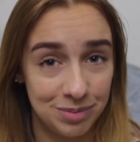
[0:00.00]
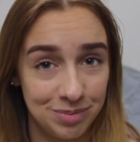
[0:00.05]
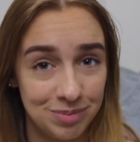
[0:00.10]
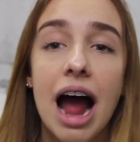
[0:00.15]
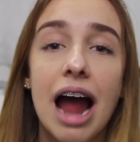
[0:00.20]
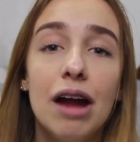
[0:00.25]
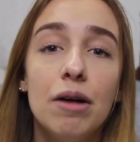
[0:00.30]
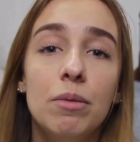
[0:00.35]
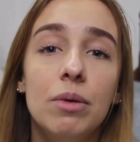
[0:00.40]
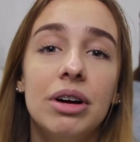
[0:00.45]

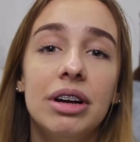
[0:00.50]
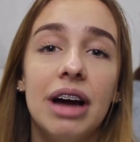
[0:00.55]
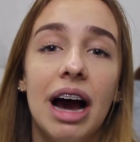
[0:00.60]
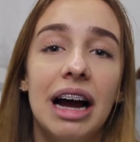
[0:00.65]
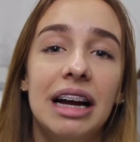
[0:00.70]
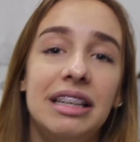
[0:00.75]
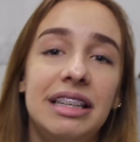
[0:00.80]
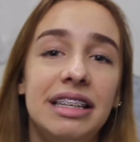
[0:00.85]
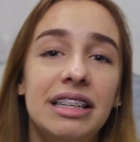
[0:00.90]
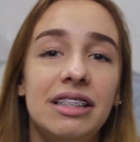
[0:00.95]
I would
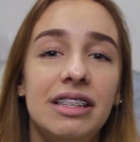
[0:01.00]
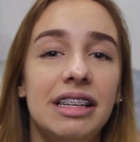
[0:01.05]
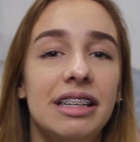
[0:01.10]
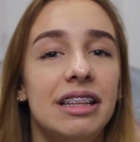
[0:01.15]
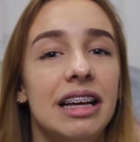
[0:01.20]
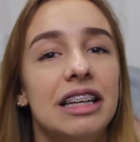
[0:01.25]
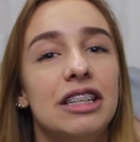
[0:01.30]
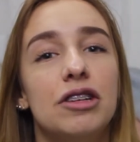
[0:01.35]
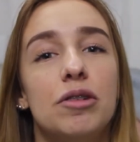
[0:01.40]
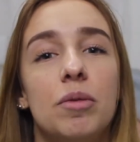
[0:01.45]
ideally
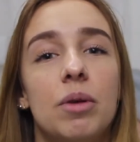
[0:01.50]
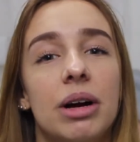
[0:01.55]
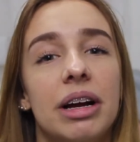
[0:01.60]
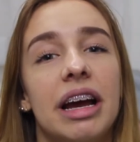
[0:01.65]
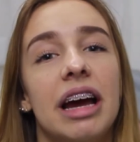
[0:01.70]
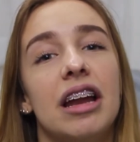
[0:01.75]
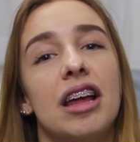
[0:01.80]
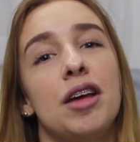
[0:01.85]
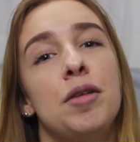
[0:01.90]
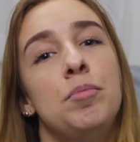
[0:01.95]
like to work
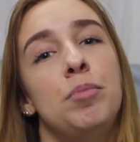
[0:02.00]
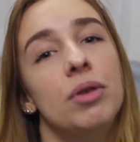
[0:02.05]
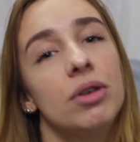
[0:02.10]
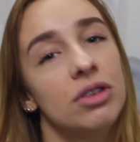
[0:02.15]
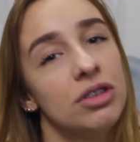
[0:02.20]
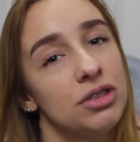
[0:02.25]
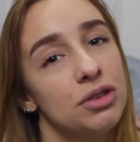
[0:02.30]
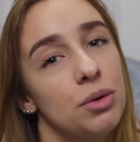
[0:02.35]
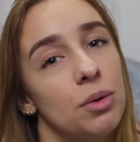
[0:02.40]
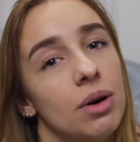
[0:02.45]
at a
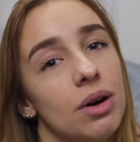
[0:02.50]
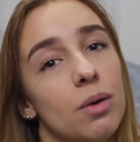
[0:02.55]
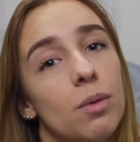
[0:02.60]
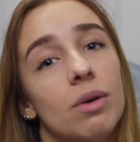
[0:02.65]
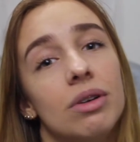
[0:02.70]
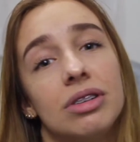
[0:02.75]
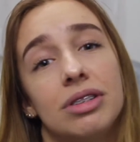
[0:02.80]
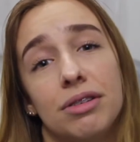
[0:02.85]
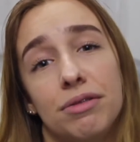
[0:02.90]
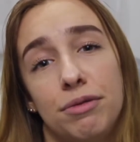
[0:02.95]
bookstore
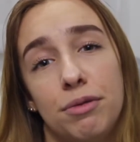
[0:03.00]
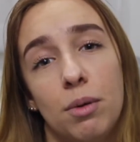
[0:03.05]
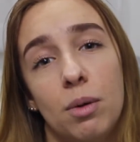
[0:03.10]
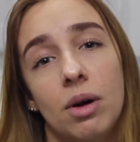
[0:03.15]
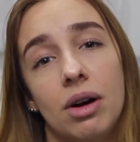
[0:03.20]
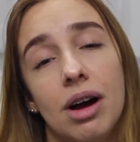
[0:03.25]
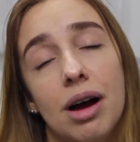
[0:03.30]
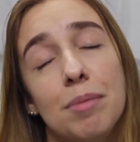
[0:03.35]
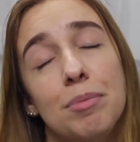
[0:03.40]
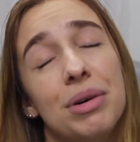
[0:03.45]
or
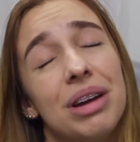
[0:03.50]
Sephora,